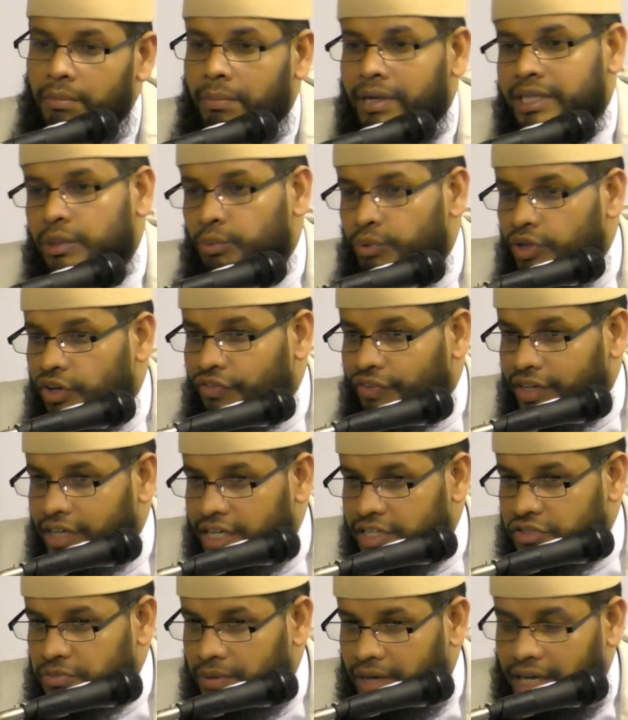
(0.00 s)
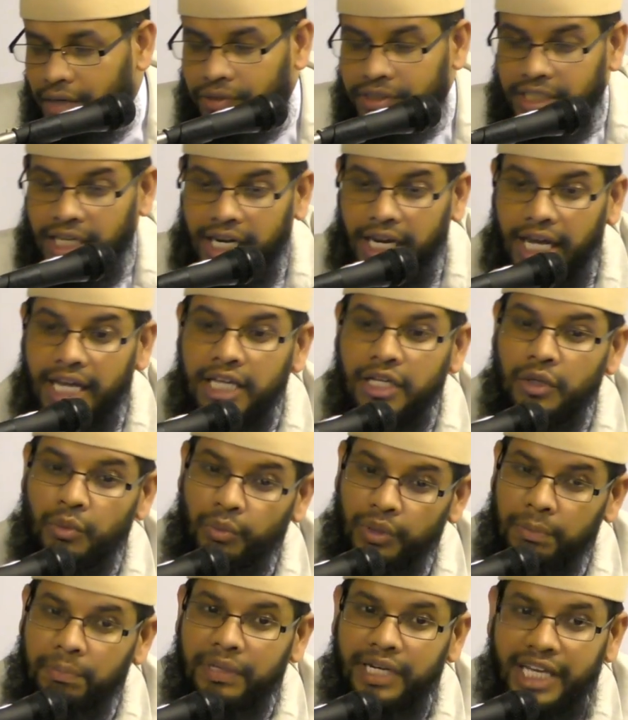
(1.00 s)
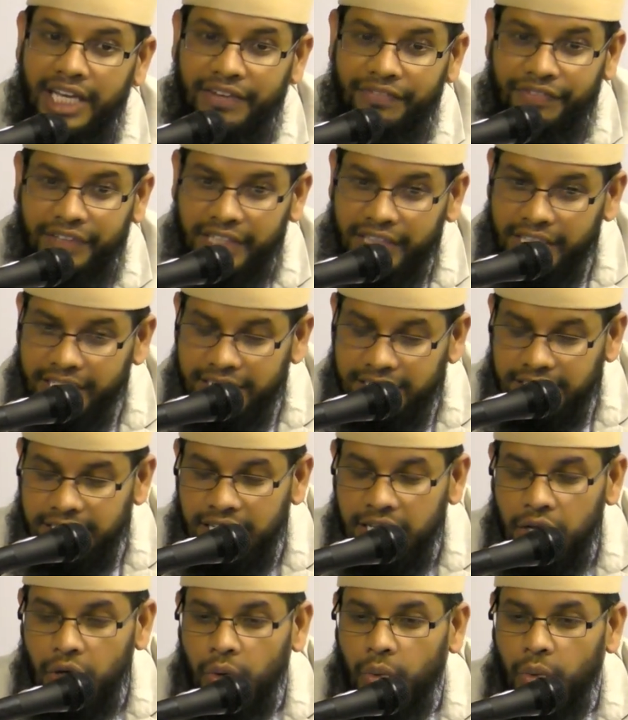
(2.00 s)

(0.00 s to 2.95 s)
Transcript: by the will of Allah subhanahu wa ta'ala. We believe in this.